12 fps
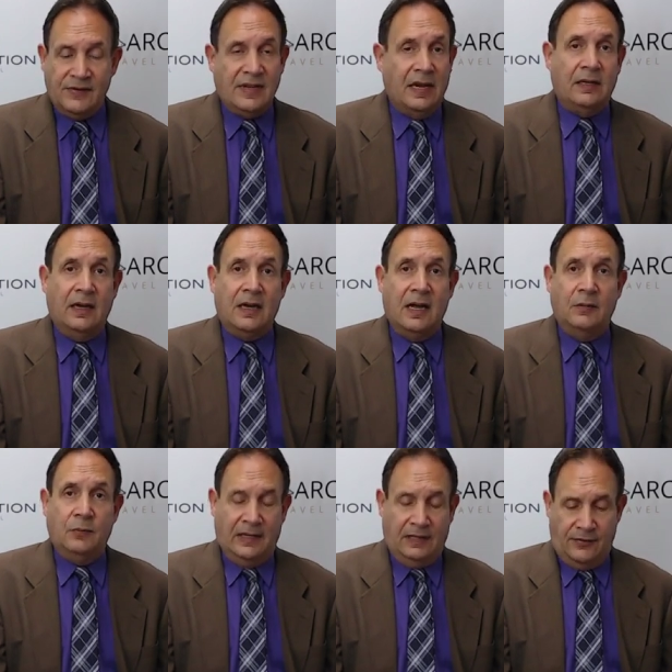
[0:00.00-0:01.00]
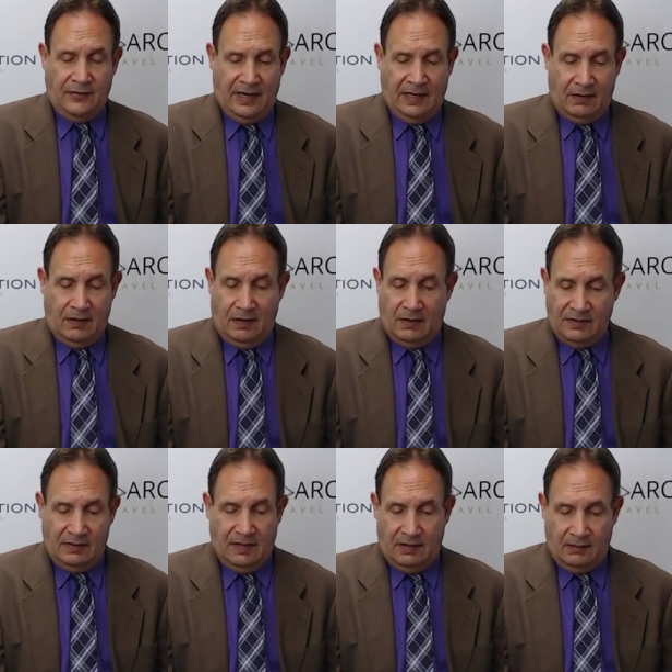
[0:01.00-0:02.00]
Then click on weekly training calls,
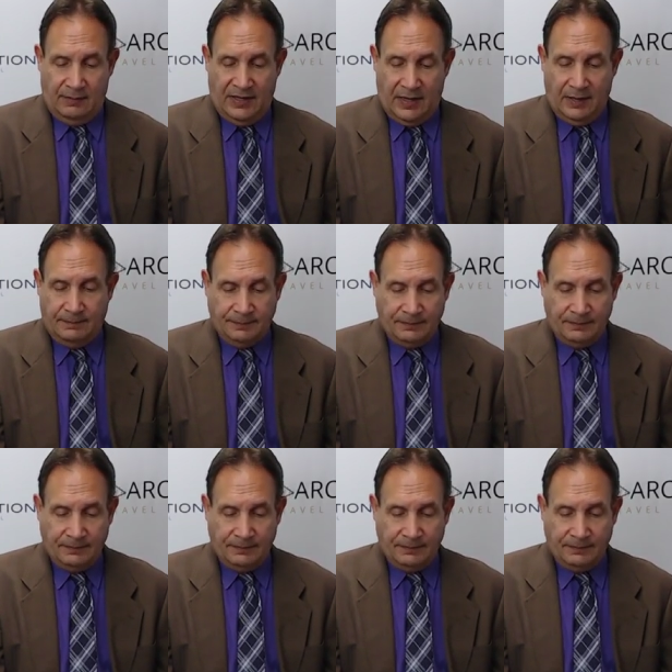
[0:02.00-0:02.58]
and it'll be there.